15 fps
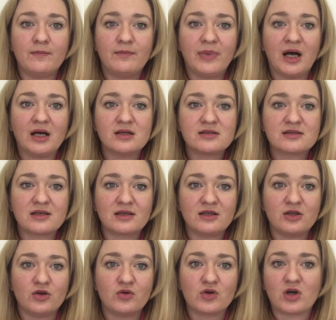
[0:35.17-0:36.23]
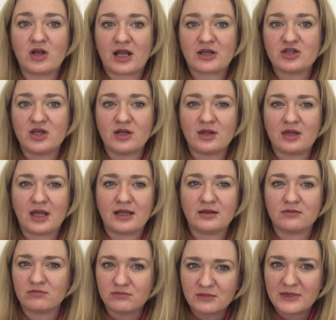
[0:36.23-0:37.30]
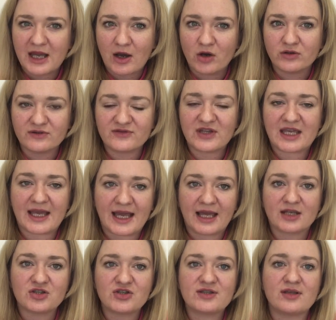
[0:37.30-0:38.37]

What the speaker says: but you can't actually then get hold of the cash.